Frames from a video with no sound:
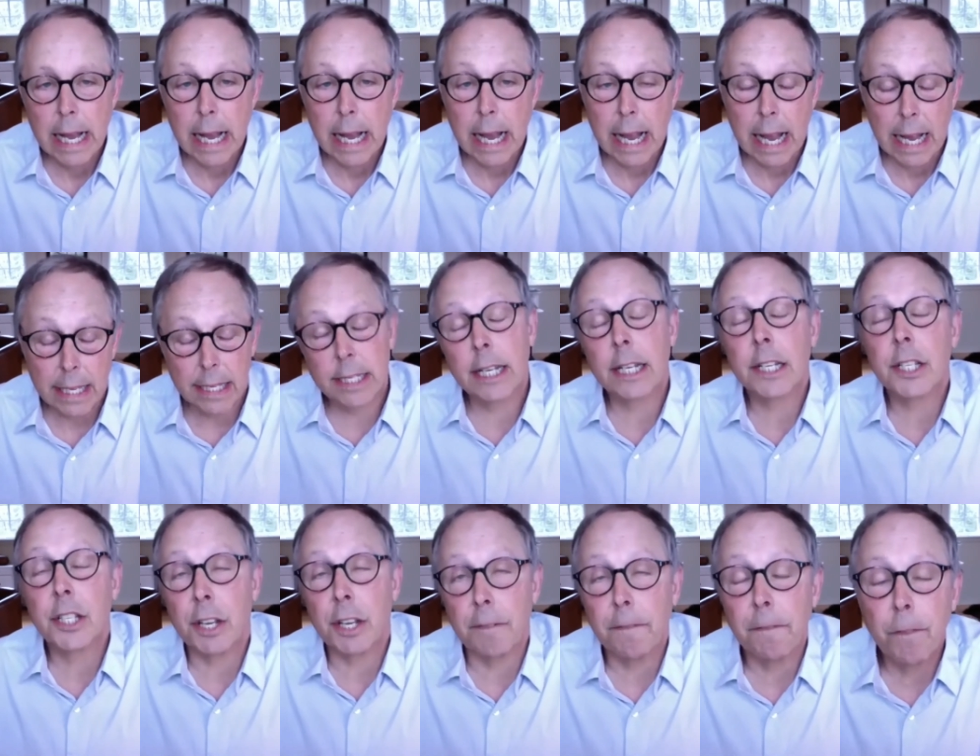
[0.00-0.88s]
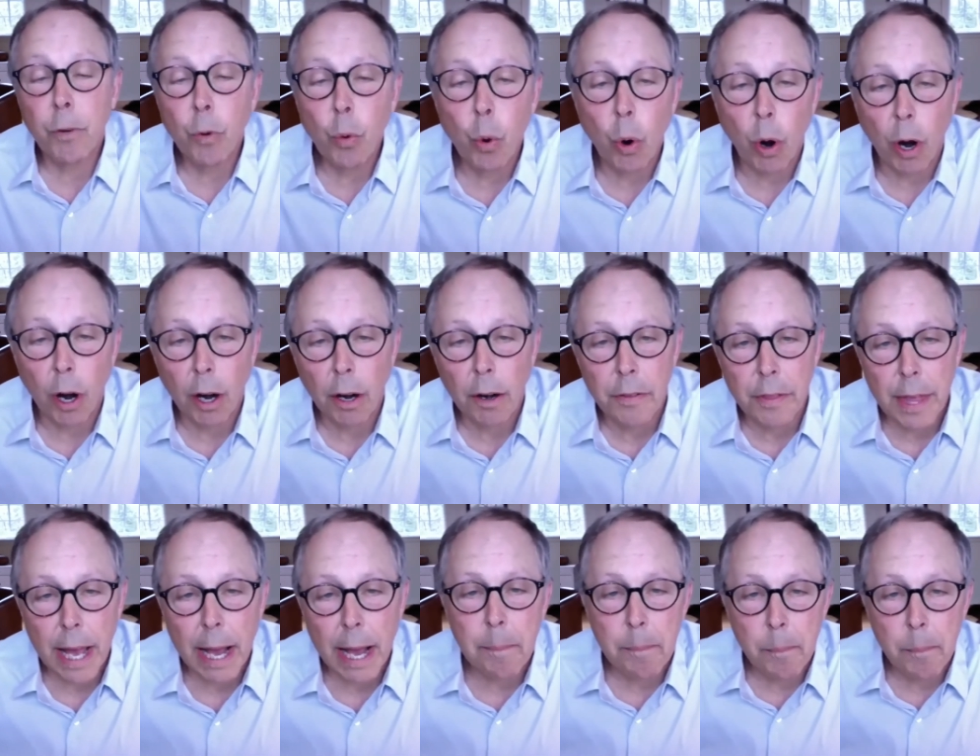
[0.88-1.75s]
At 64,
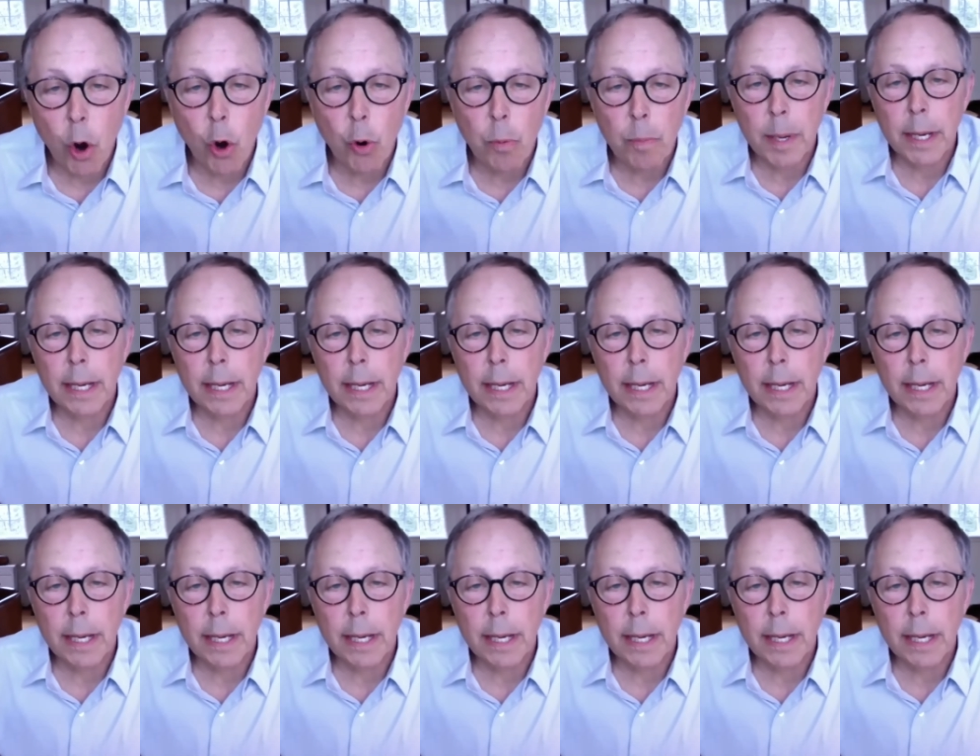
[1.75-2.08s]
that moment